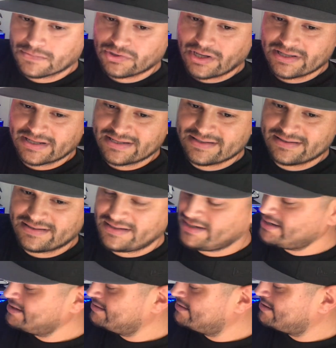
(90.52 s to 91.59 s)
So as you can
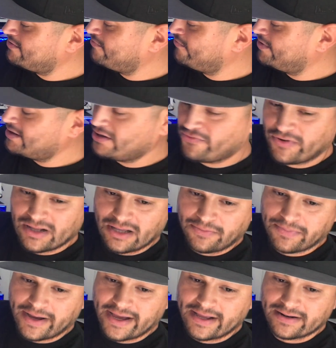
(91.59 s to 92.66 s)
see, they're really, really
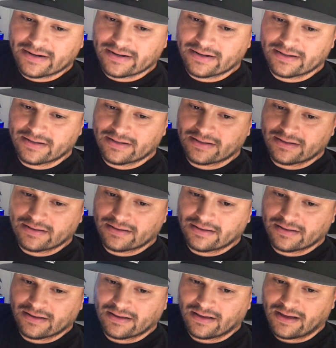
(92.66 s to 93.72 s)
bright.
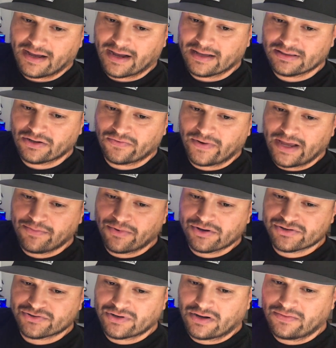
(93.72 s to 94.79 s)
I got the rainbow
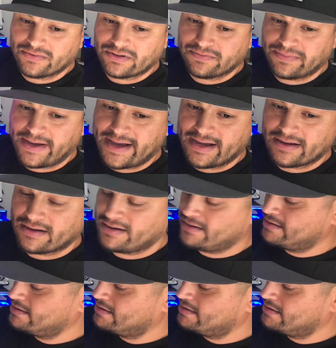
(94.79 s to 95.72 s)
strobe in the back,